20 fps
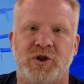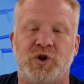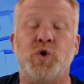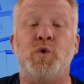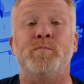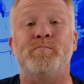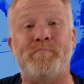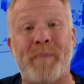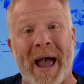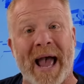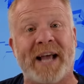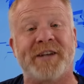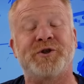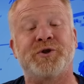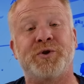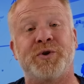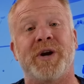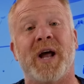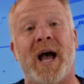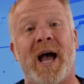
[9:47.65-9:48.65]
to
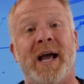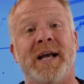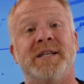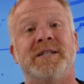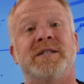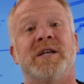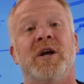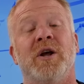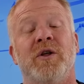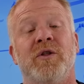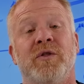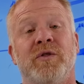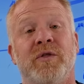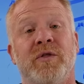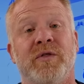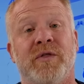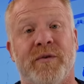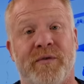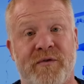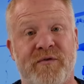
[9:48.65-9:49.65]
bastardize
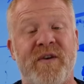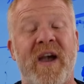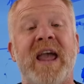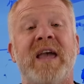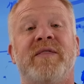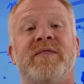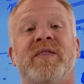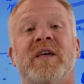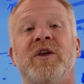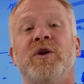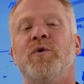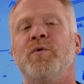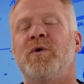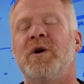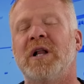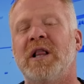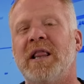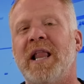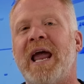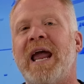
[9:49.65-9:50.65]
the faith that you
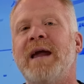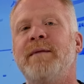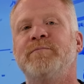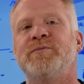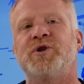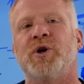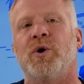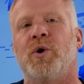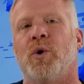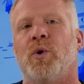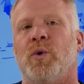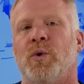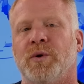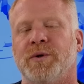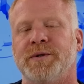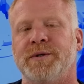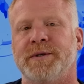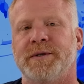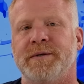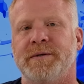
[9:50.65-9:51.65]
claim to
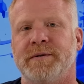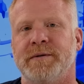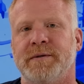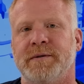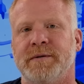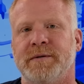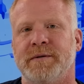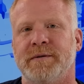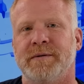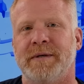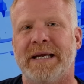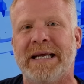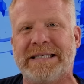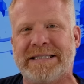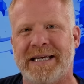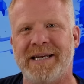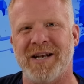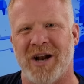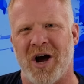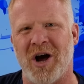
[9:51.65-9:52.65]
hold.
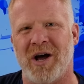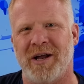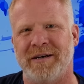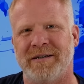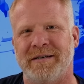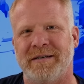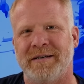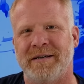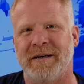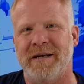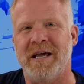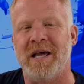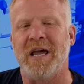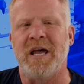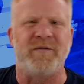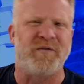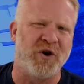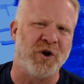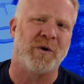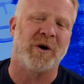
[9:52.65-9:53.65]
Is it not?
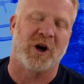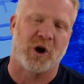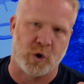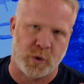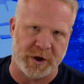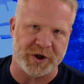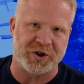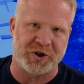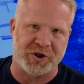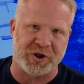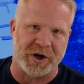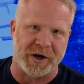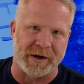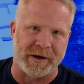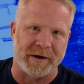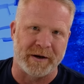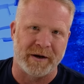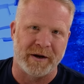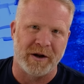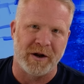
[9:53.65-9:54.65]
If you're a
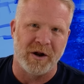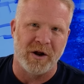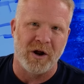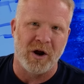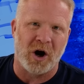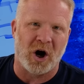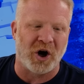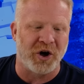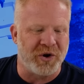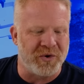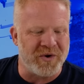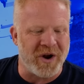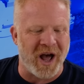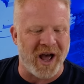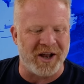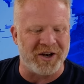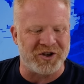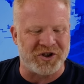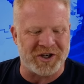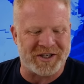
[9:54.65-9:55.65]
Christian, are you
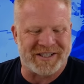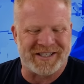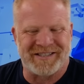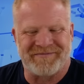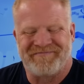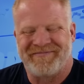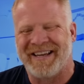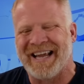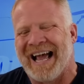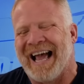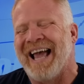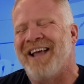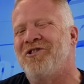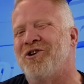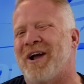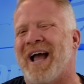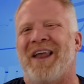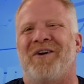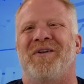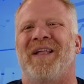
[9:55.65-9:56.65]
not just,
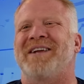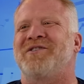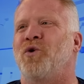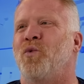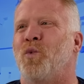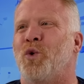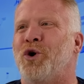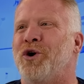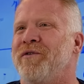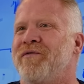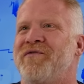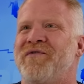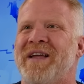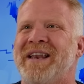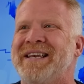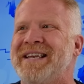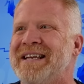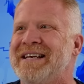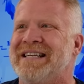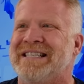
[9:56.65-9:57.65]
look, I don't like the word
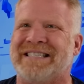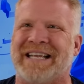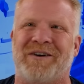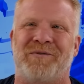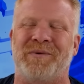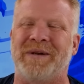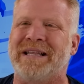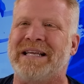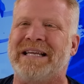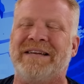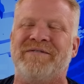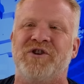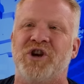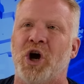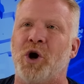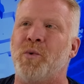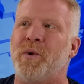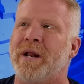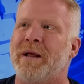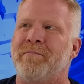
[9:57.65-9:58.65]
offended because I don't really even
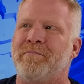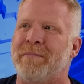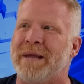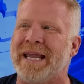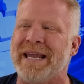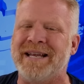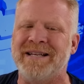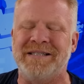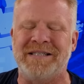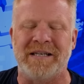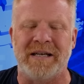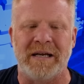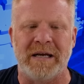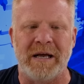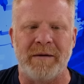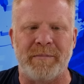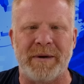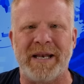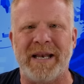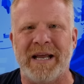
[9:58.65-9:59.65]
know what it means,
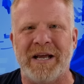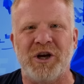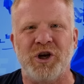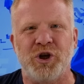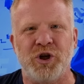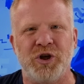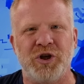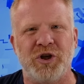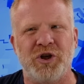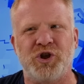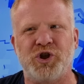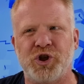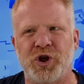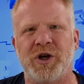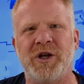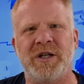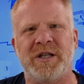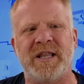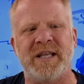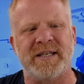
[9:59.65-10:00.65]
but
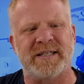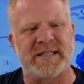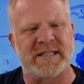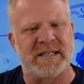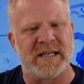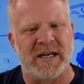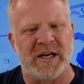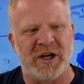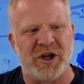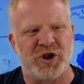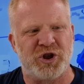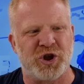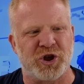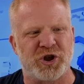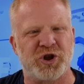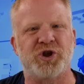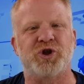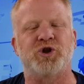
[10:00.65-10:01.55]
shouldn't this just